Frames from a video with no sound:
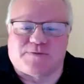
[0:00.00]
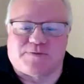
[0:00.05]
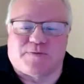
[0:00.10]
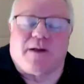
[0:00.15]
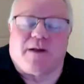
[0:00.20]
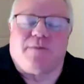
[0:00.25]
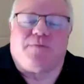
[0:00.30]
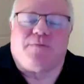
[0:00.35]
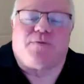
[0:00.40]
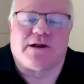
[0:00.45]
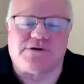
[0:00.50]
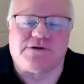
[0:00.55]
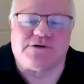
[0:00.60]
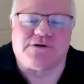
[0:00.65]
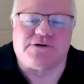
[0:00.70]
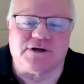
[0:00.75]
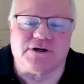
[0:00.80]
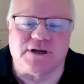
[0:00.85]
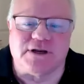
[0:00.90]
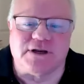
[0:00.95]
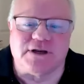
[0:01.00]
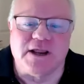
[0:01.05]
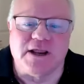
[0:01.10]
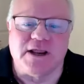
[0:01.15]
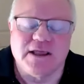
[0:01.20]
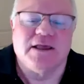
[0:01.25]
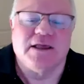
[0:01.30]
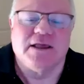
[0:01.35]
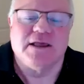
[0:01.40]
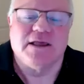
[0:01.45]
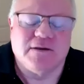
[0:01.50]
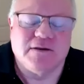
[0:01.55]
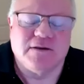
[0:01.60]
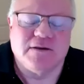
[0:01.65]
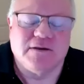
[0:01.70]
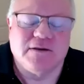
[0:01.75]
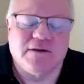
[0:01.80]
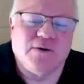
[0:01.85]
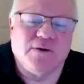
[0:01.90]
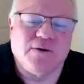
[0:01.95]
I probably should.
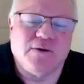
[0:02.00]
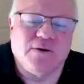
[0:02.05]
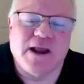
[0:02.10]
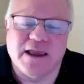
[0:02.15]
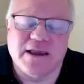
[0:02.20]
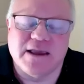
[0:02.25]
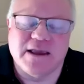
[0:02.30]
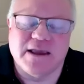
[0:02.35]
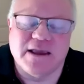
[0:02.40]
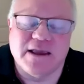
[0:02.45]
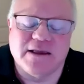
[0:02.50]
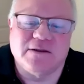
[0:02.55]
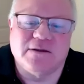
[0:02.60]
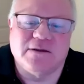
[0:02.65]
You know, when I